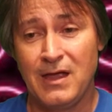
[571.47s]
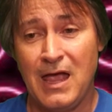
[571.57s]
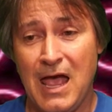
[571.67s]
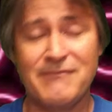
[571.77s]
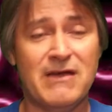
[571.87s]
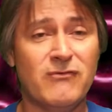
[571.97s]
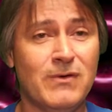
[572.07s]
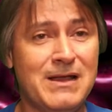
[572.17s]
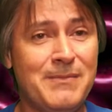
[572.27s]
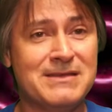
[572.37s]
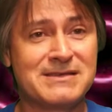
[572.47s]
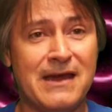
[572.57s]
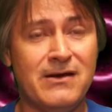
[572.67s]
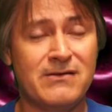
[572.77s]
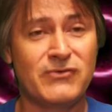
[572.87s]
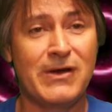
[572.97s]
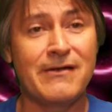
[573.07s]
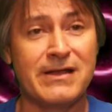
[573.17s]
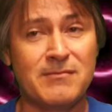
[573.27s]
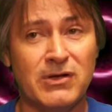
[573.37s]
I've never really been scared of
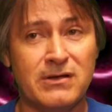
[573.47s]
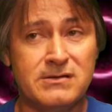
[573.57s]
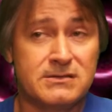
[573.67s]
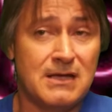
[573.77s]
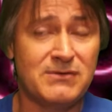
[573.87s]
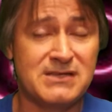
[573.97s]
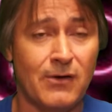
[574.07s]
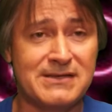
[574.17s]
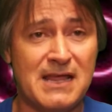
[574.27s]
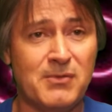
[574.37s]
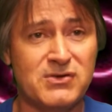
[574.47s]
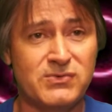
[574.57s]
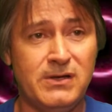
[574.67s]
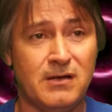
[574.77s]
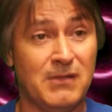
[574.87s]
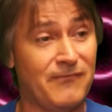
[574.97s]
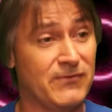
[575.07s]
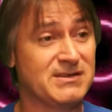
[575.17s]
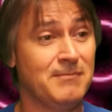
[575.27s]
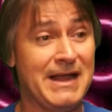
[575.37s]
drowning because I was always able to swim. But for
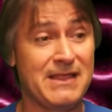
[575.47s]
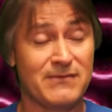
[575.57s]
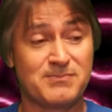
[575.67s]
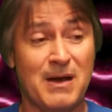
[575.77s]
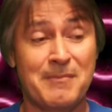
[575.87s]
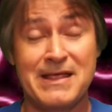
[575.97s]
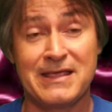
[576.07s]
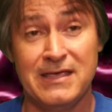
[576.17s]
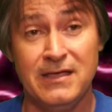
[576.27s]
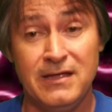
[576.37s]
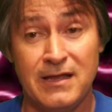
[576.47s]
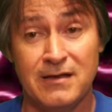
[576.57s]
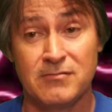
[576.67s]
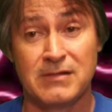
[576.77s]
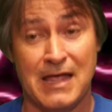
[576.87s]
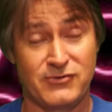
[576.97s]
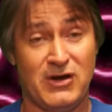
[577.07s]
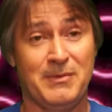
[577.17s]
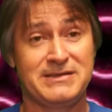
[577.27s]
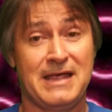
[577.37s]
somebody that was probably a kid and got
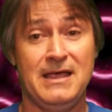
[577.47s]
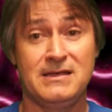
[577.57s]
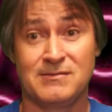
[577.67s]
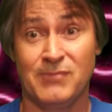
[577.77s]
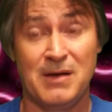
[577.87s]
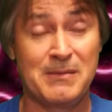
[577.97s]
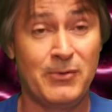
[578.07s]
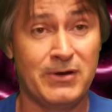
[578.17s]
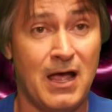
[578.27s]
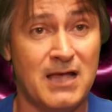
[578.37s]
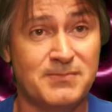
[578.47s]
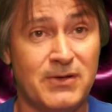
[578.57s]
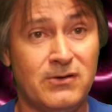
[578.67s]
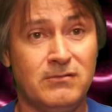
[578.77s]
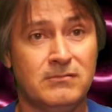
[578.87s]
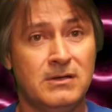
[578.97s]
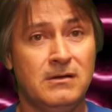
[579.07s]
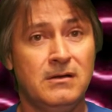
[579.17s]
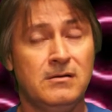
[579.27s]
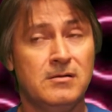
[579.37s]
traumatized and probably put in a hospital,
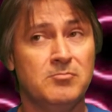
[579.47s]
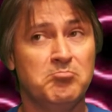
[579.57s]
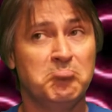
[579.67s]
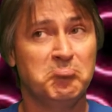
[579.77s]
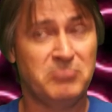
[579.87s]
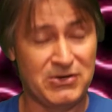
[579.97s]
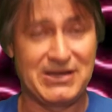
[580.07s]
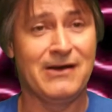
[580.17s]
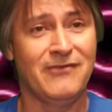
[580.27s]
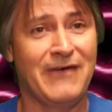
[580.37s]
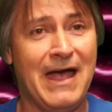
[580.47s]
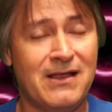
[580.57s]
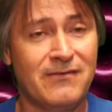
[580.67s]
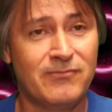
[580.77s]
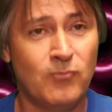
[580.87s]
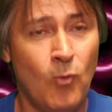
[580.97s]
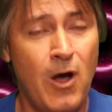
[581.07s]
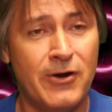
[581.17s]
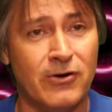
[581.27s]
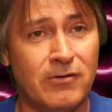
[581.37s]
they're terrified of
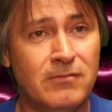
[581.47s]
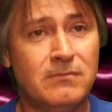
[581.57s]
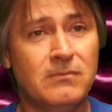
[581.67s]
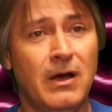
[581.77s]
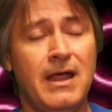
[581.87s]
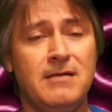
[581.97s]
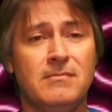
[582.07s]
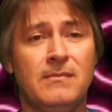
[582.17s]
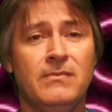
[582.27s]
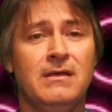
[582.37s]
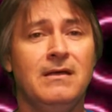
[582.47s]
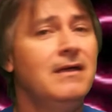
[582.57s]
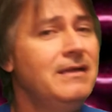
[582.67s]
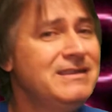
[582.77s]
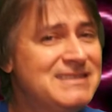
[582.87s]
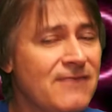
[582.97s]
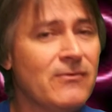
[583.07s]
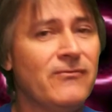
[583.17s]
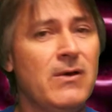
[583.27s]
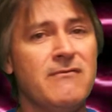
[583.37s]
water, right? It's
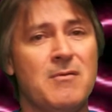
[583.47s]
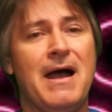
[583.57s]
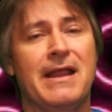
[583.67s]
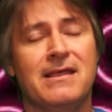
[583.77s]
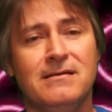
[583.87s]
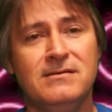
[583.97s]
different for everybody.